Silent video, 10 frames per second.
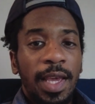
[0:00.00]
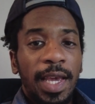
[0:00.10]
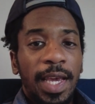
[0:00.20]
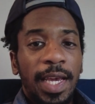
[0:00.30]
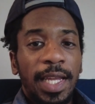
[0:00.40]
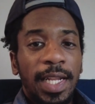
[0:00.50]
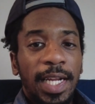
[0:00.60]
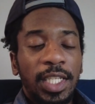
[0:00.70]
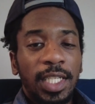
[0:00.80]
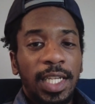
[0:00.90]
and
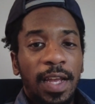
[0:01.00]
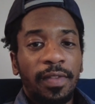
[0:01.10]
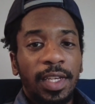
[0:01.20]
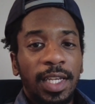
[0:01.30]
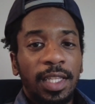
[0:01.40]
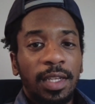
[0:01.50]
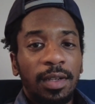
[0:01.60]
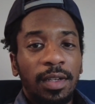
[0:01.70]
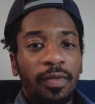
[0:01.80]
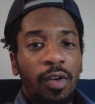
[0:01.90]
I just have to get
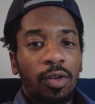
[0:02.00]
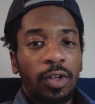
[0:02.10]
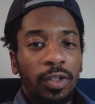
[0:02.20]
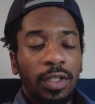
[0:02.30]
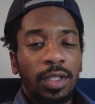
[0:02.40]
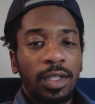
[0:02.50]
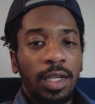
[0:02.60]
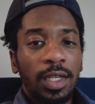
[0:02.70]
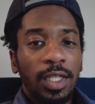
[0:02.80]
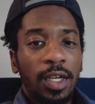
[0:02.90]
the rotors.
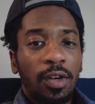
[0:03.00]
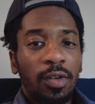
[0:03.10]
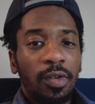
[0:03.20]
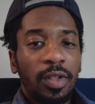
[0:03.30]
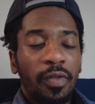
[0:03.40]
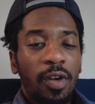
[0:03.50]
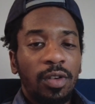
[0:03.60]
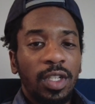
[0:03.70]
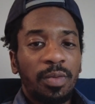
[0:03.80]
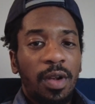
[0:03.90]
So the
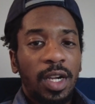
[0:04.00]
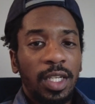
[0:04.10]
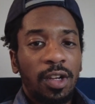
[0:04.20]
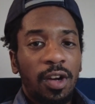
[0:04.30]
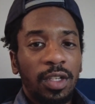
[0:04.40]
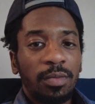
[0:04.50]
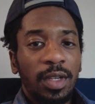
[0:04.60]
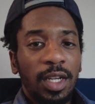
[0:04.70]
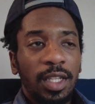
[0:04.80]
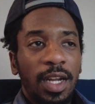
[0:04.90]
rotors probably cost
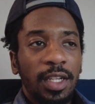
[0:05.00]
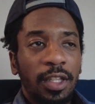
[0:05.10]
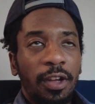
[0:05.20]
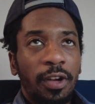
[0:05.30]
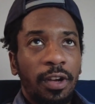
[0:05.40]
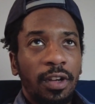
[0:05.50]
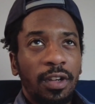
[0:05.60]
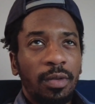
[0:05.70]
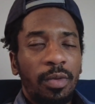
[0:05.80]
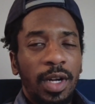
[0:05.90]
me
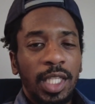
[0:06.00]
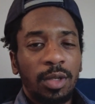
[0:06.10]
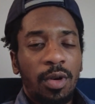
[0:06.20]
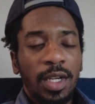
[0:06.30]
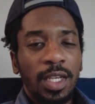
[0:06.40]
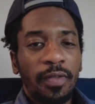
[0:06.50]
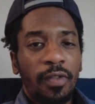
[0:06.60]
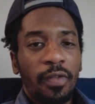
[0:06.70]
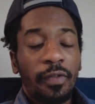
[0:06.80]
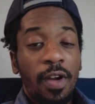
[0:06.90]
another $120
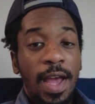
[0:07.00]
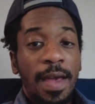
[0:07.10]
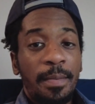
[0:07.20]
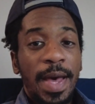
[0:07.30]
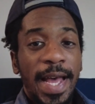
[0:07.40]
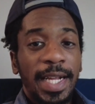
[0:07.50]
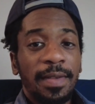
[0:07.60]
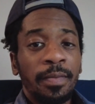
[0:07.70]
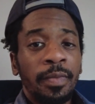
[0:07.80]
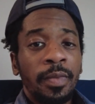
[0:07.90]
for front and back.
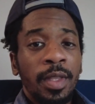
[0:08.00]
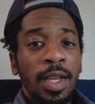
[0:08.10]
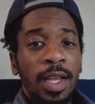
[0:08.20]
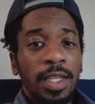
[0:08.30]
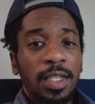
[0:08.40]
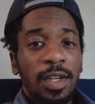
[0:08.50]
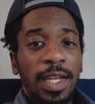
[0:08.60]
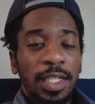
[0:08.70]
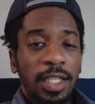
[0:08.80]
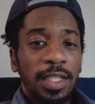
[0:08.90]
So
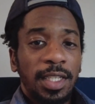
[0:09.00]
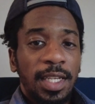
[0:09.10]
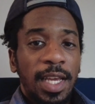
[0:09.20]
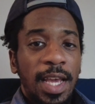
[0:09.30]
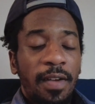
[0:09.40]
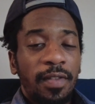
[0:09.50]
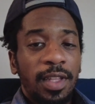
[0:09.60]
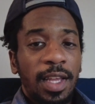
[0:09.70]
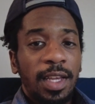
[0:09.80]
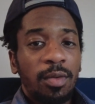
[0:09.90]
let's just say
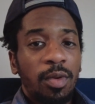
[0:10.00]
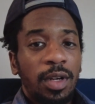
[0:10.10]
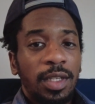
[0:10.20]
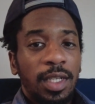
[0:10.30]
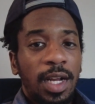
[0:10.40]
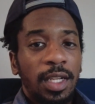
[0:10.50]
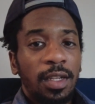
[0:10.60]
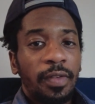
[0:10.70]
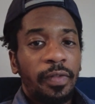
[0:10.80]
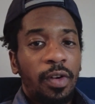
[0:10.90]
everything was
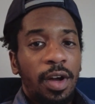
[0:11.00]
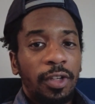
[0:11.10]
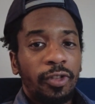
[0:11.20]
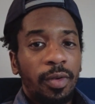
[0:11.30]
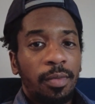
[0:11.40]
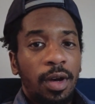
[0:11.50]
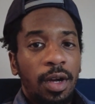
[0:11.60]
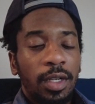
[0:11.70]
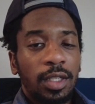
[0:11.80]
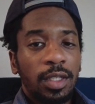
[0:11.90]
under 400
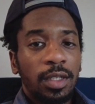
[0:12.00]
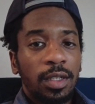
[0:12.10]
bucks.